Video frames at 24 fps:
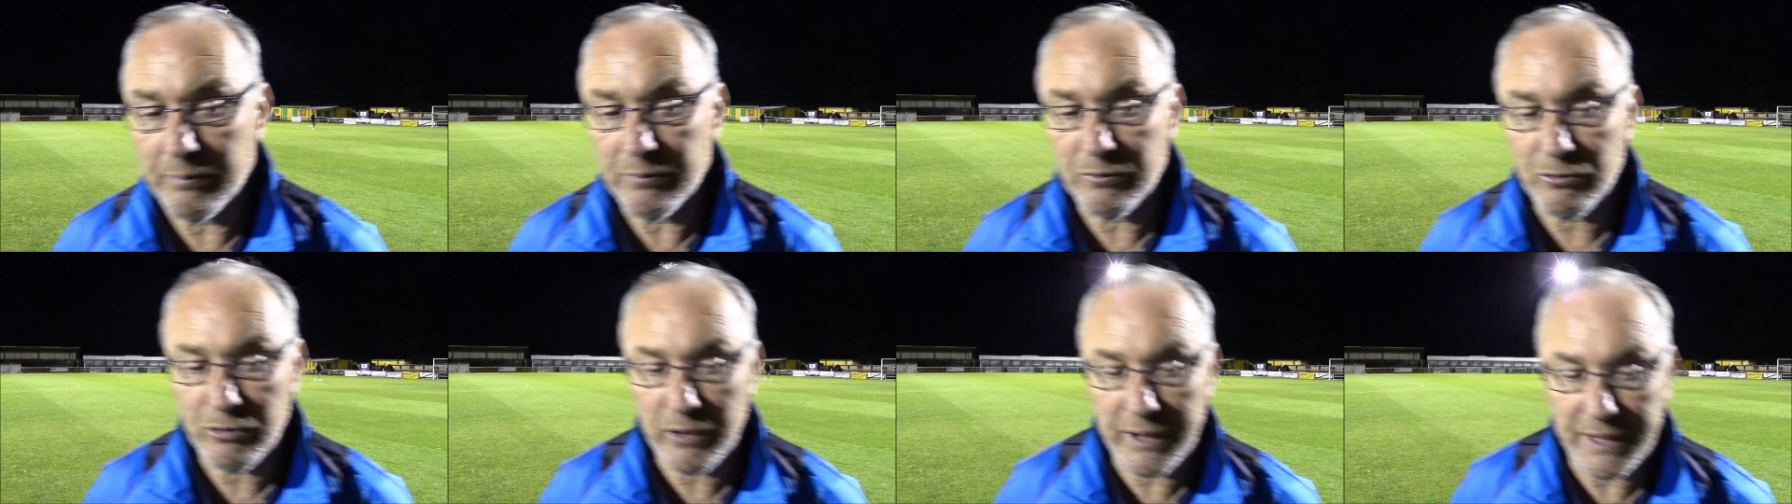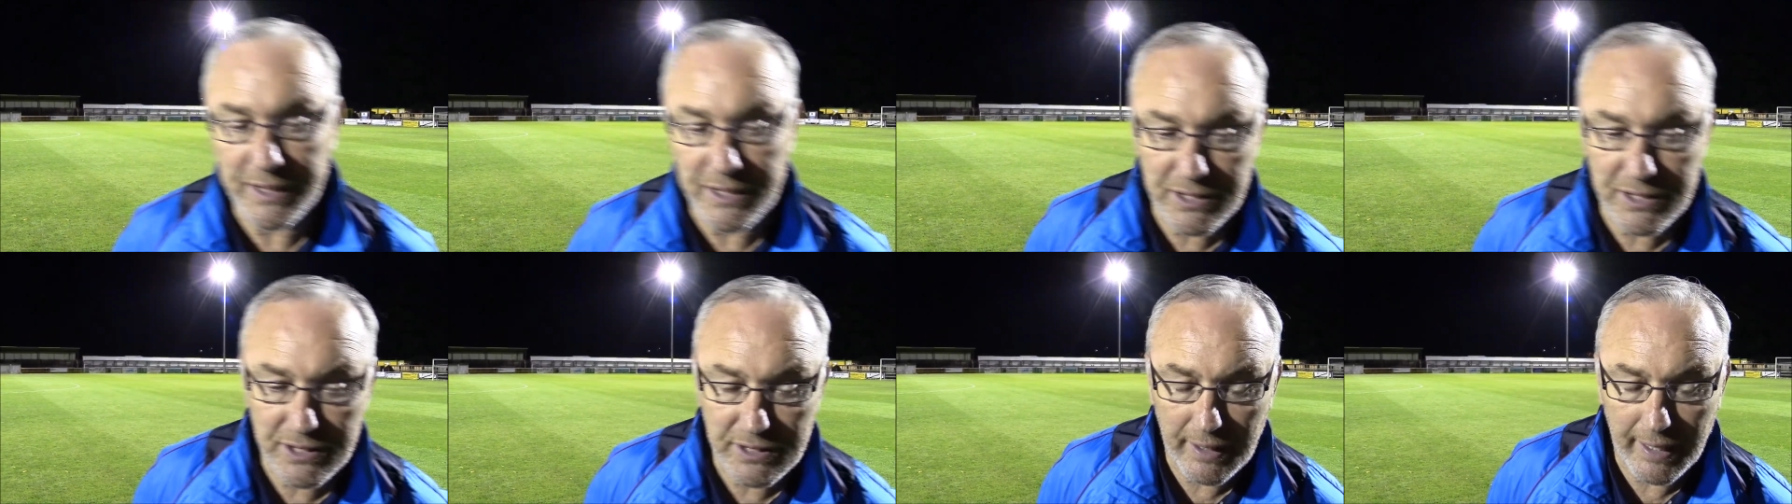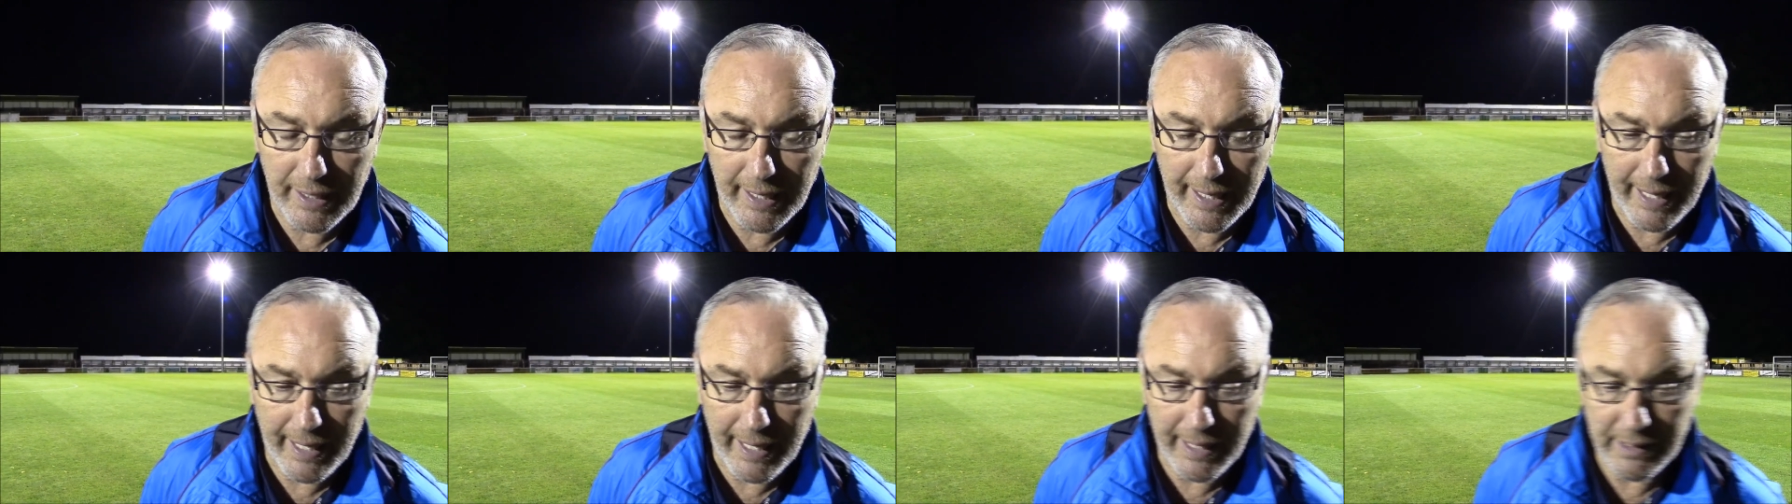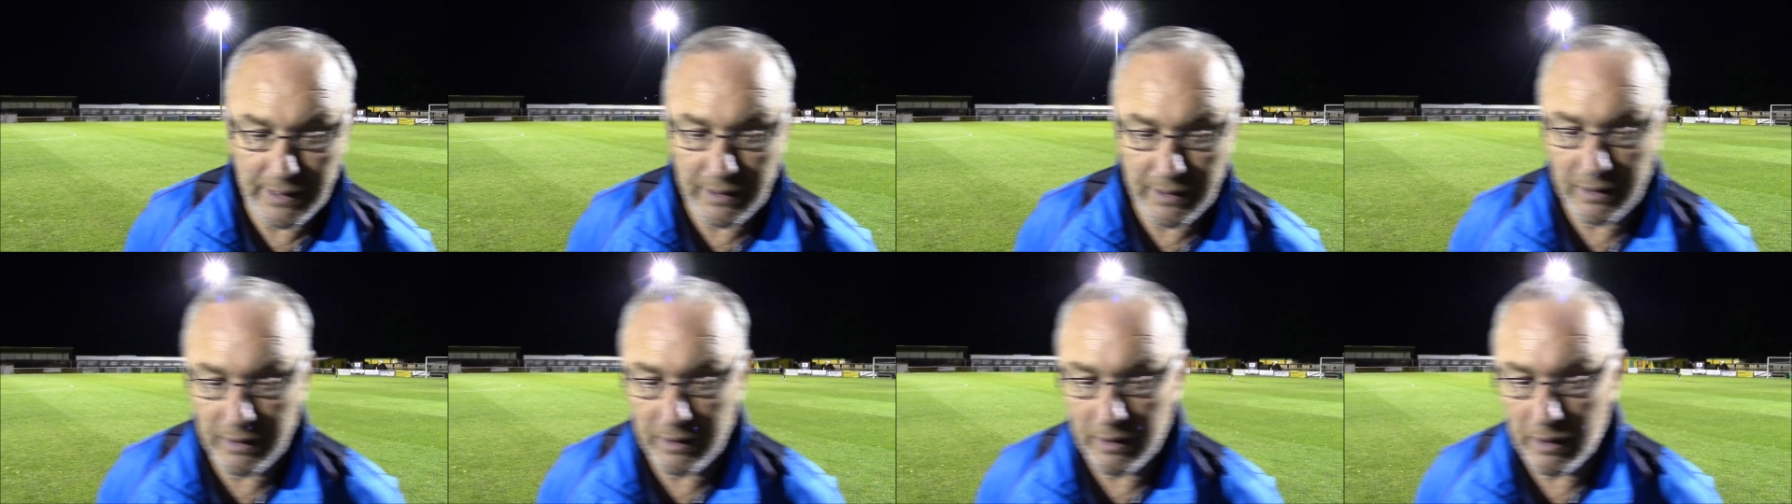Reese
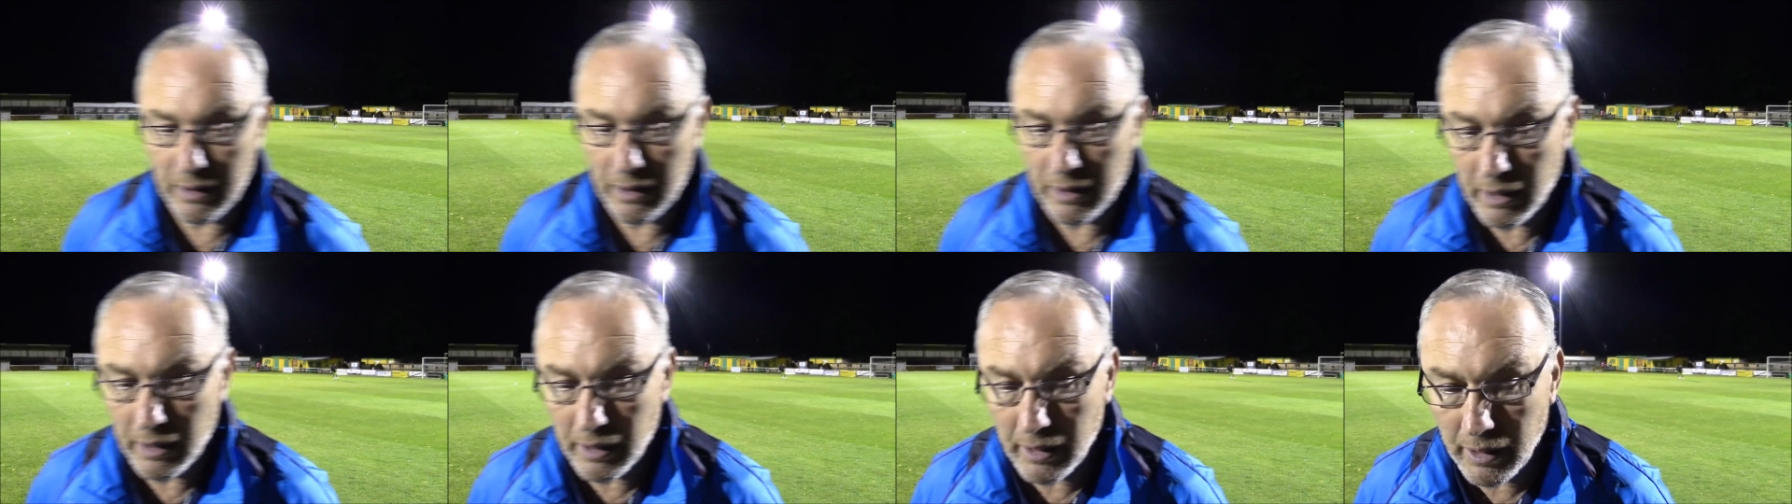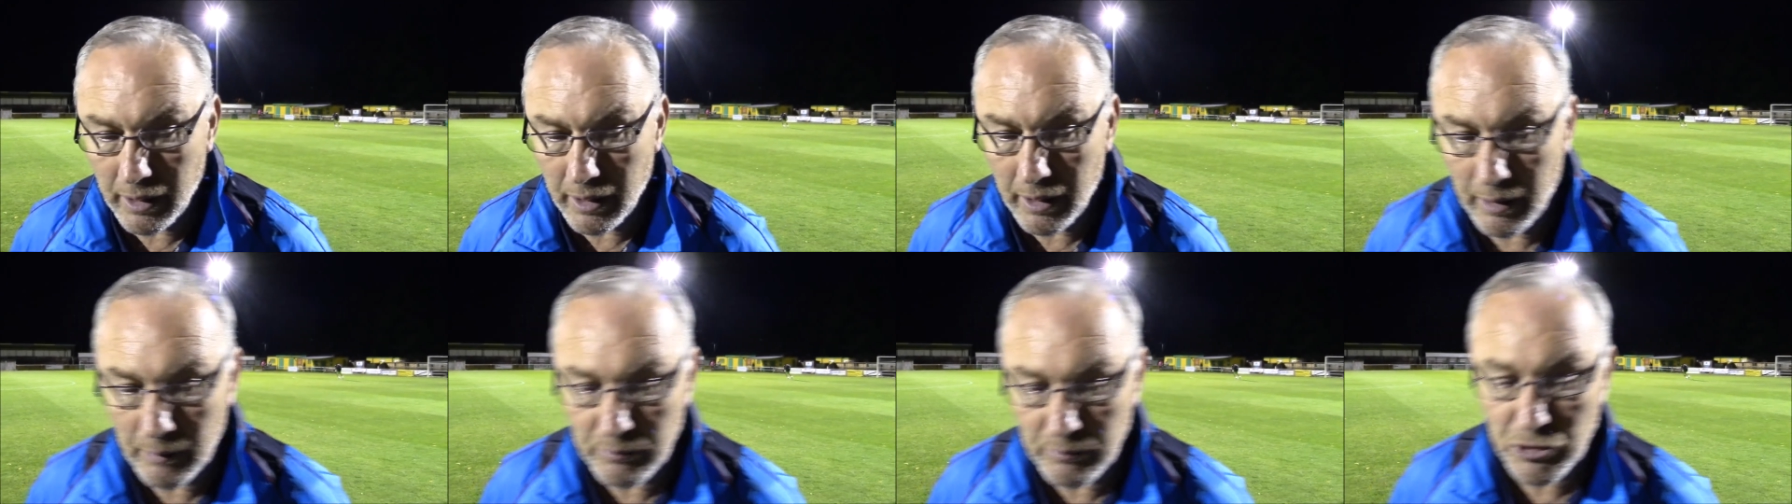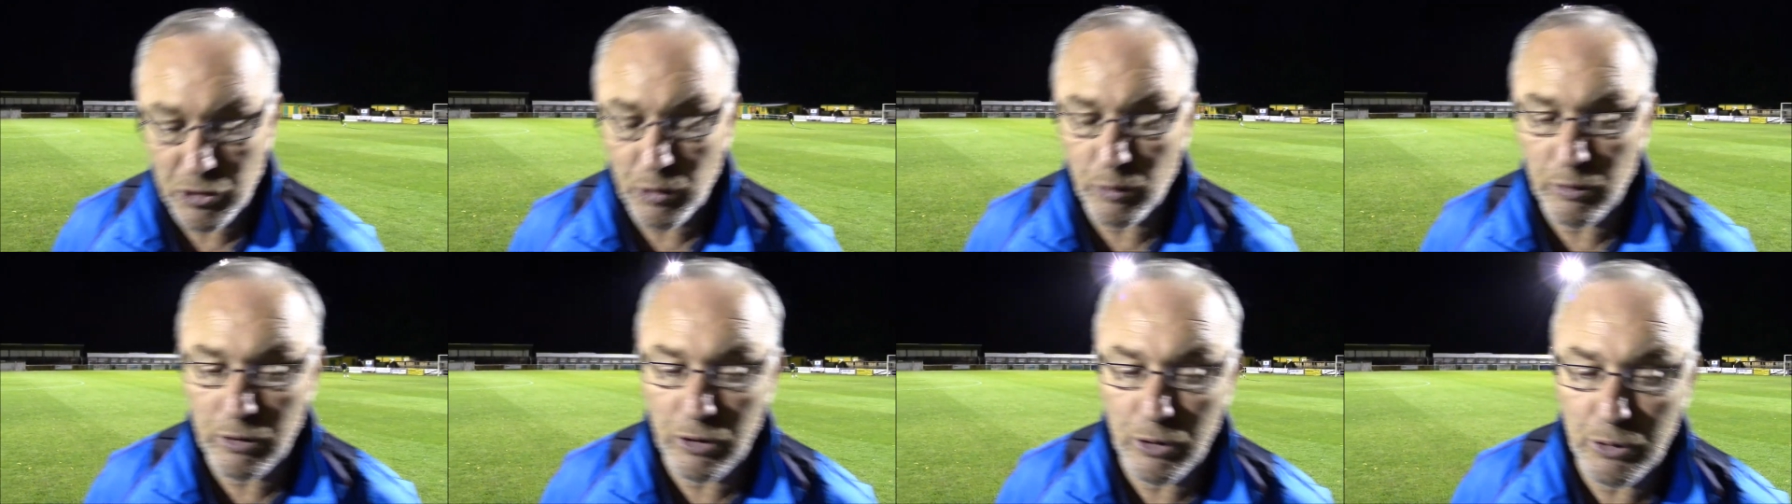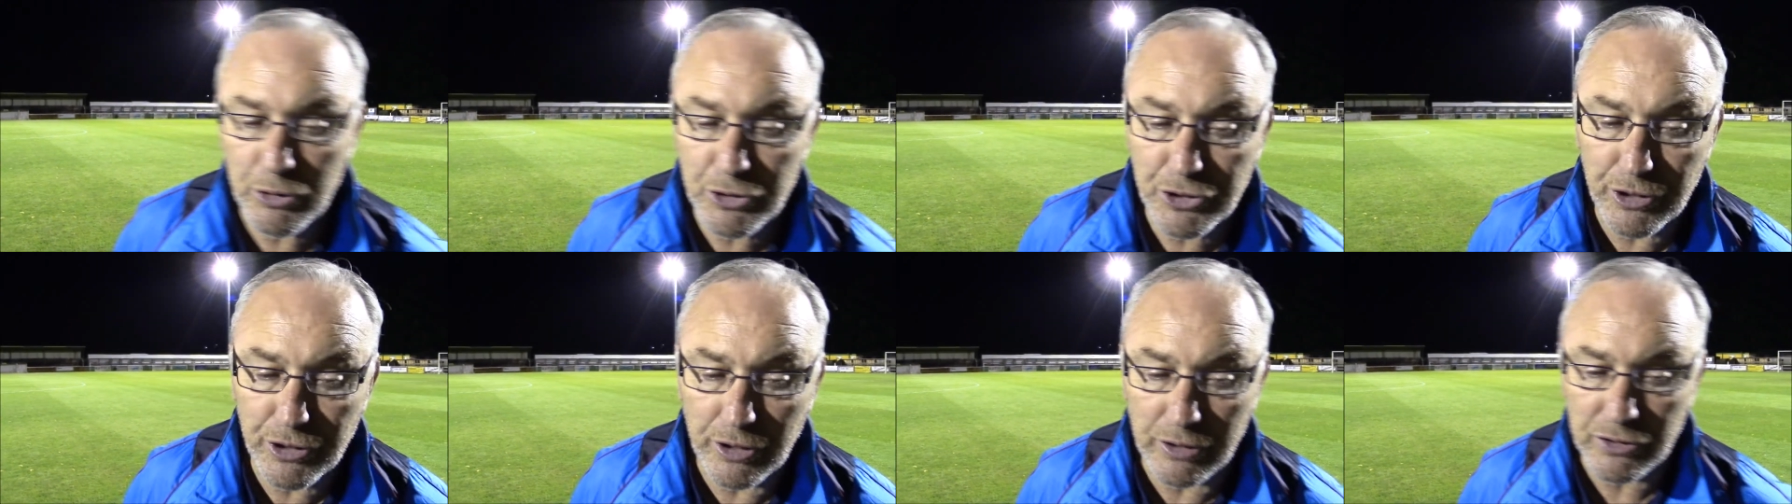and Sean
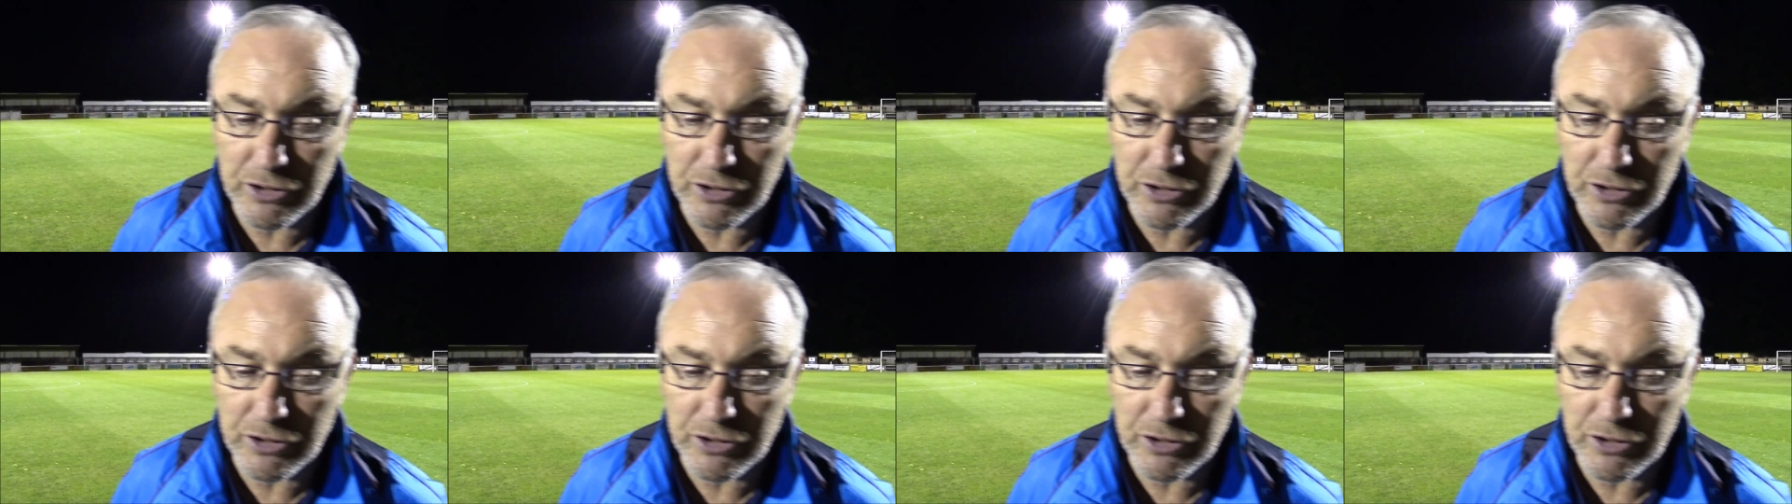Lucian.